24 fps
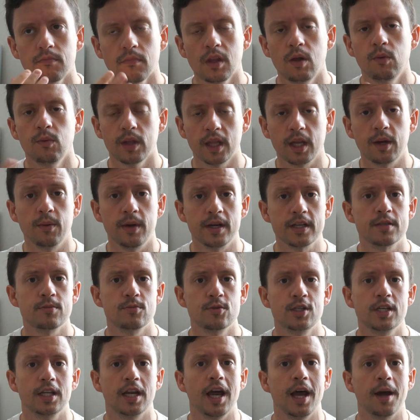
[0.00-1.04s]
well, anyway, some
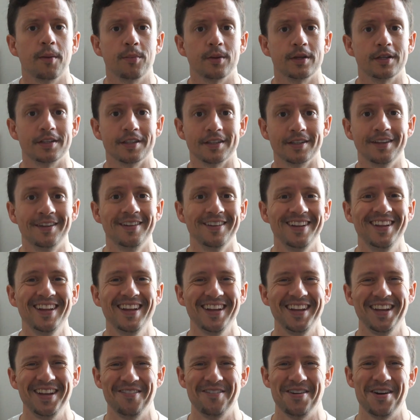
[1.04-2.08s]
shit happened, and
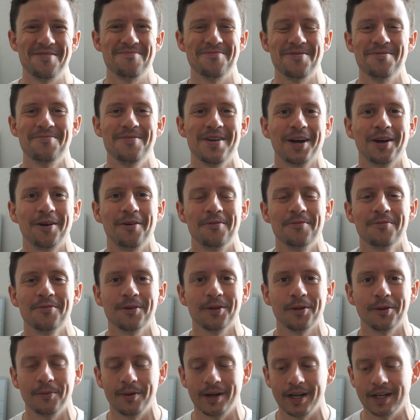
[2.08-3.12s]
anyway, I moved back home for a
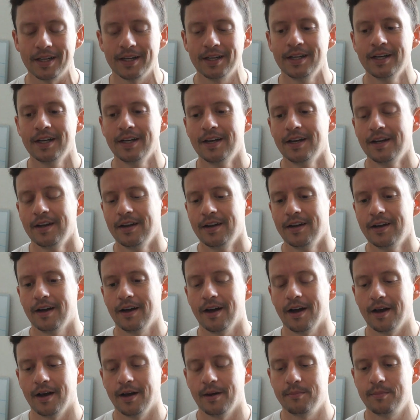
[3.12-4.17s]
little while
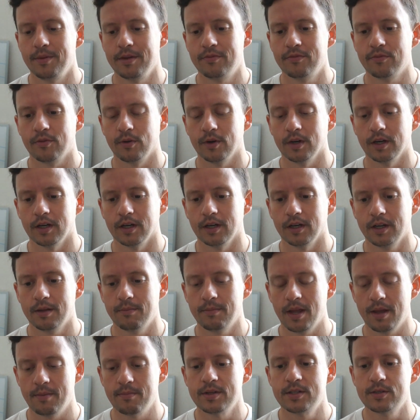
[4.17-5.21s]

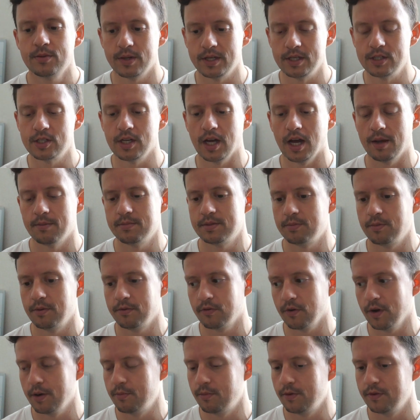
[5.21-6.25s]
in between jobs
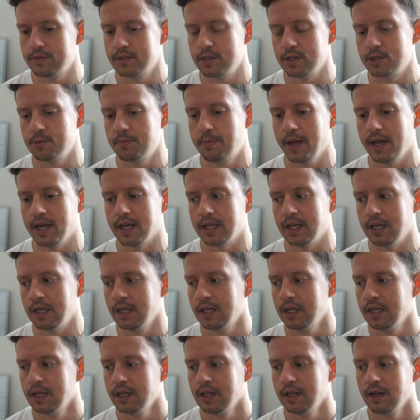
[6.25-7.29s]
before I moved to Japan.
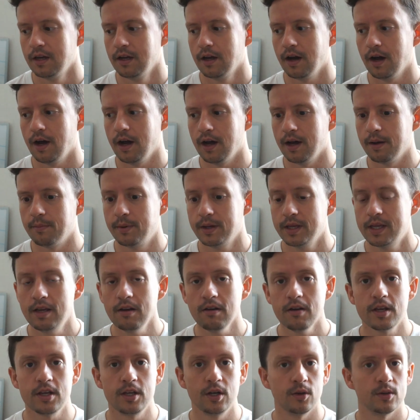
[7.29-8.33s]
But here,
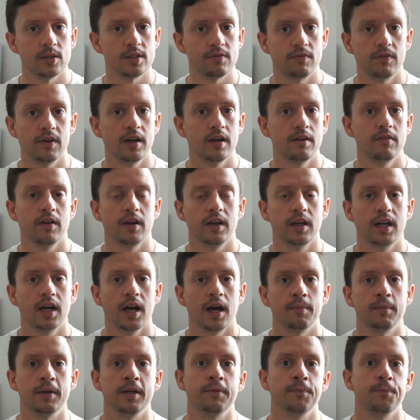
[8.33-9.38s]
it's very, very
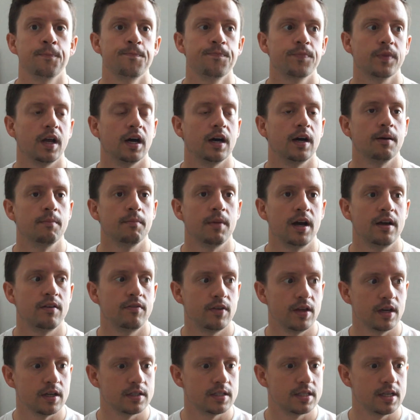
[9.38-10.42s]
common. My
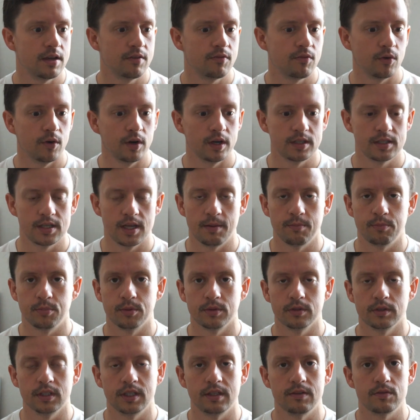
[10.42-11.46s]
fiance, for
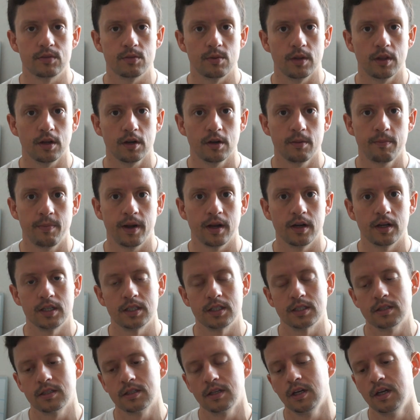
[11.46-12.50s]
example, lives with her
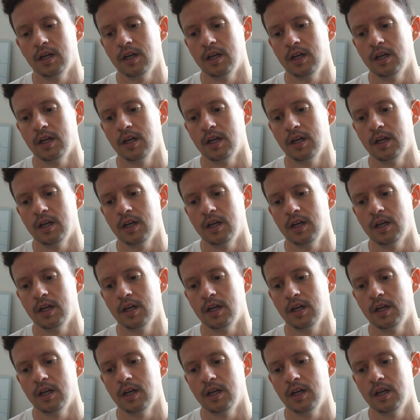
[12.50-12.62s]
parents,